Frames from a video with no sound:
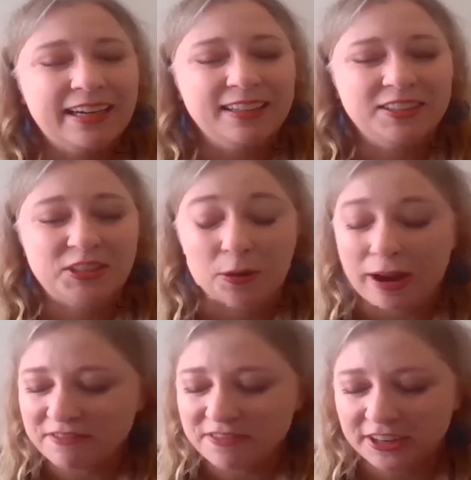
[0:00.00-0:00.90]
And so
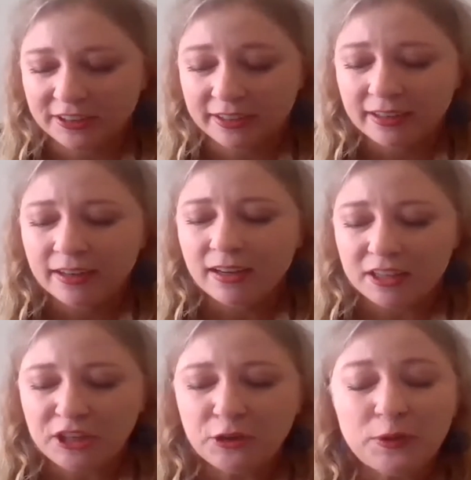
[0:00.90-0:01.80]
I figured
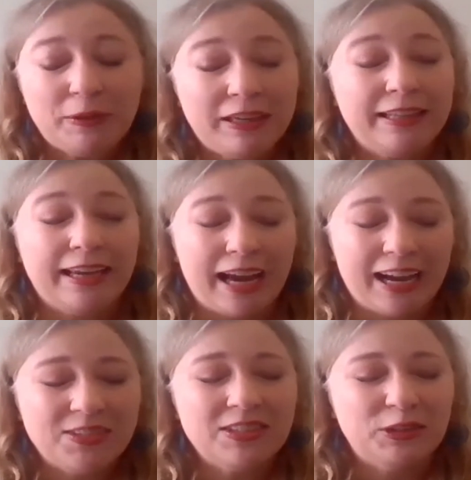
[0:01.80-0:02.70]
you would be the
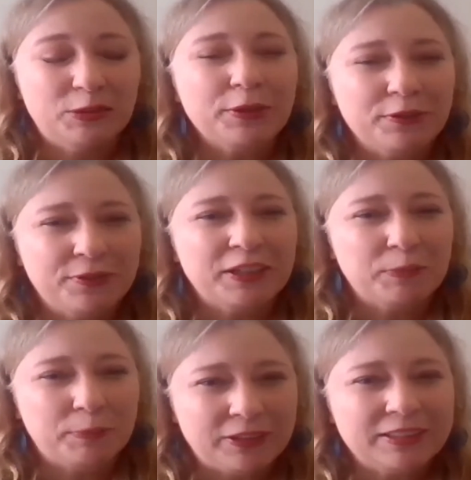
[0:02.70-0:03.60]
absolute
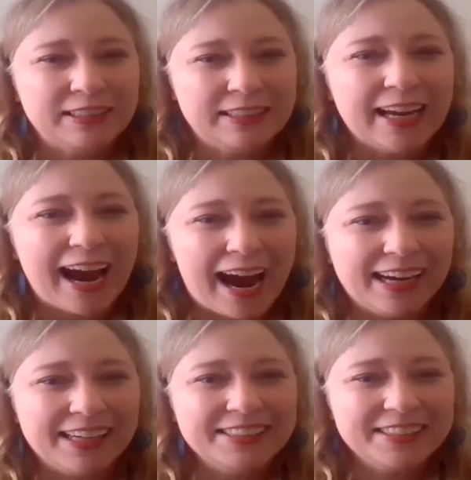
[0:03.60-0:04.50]
perfect person to
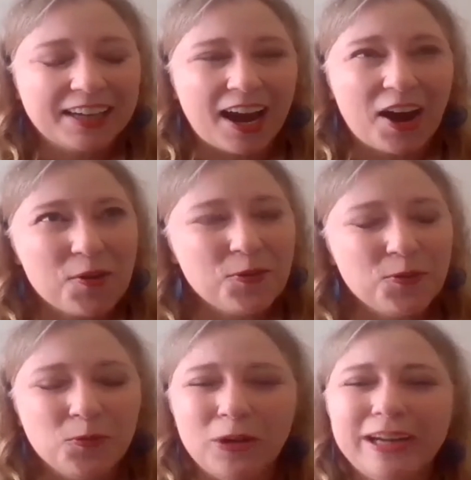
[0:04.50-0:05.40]
ask.
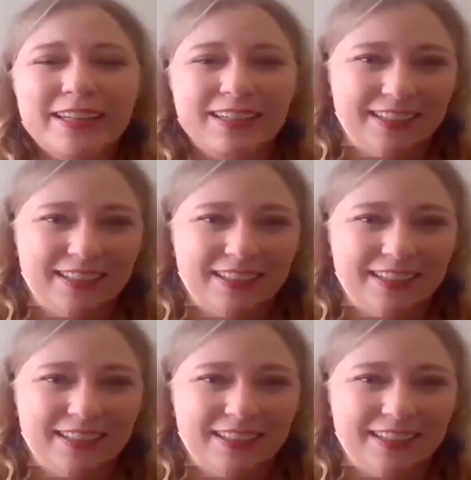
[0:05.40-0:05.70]
What